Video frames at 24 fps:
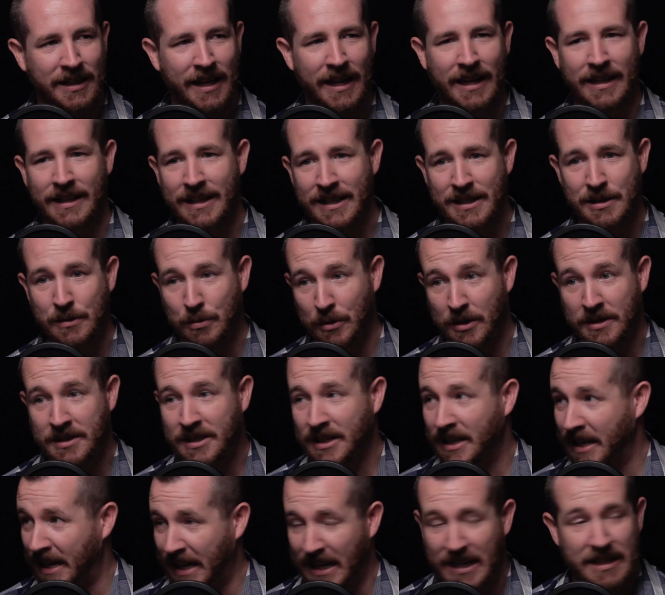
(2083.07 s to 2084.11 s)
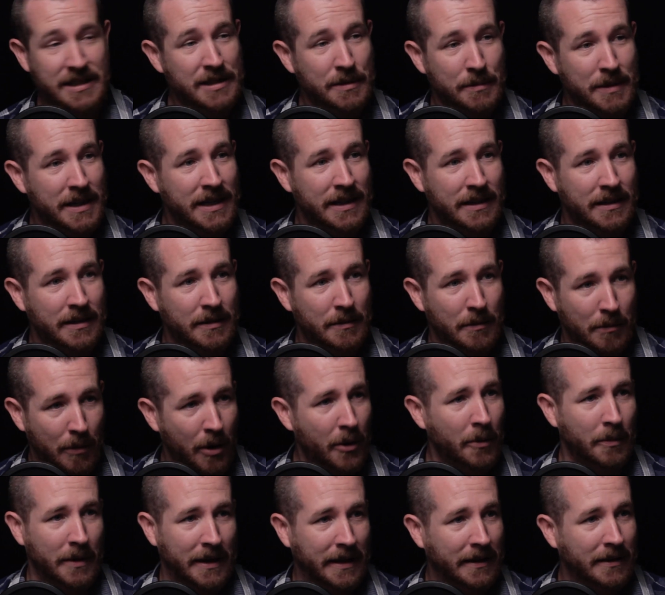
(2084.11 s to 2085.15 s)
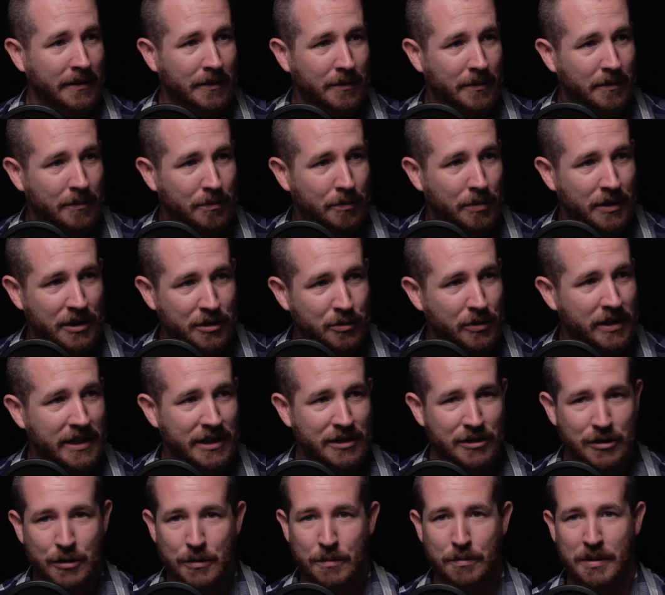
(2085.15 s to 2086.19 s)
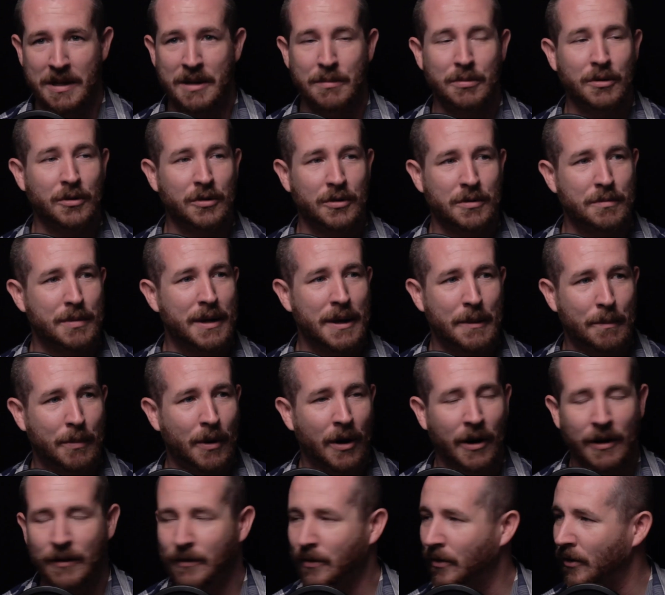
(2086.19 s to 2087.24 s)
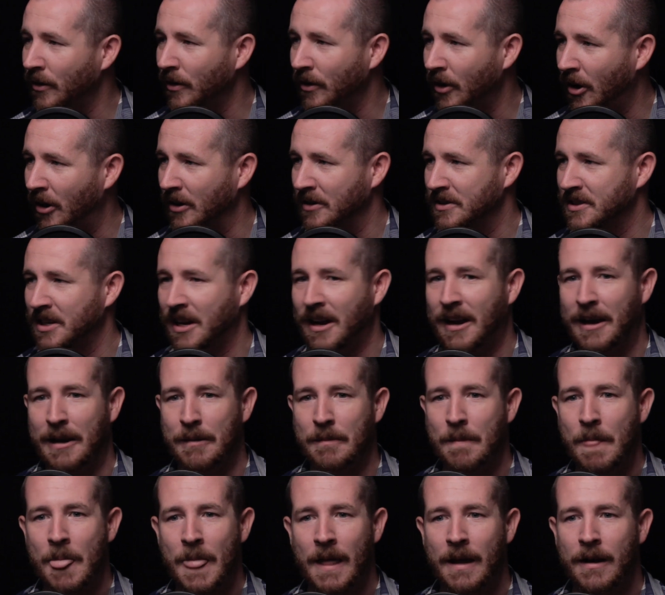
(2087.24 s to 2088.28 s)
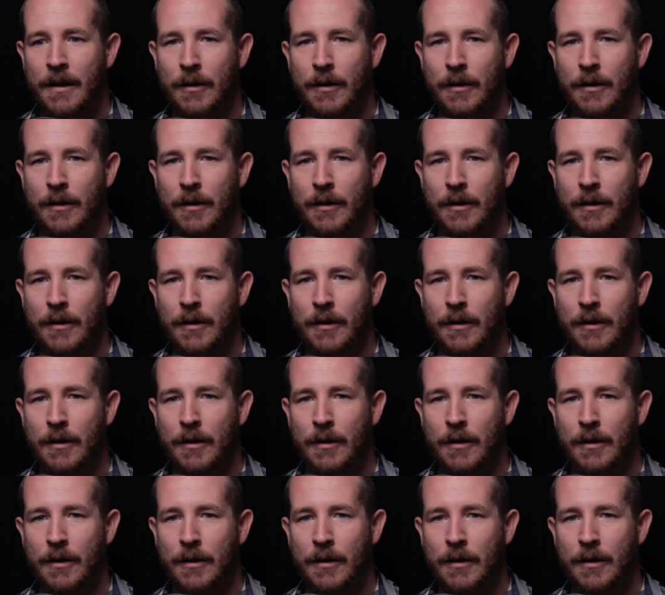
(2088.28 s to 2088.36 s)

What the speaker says: And this was an intimate moment between two people who'd been apart for a long time,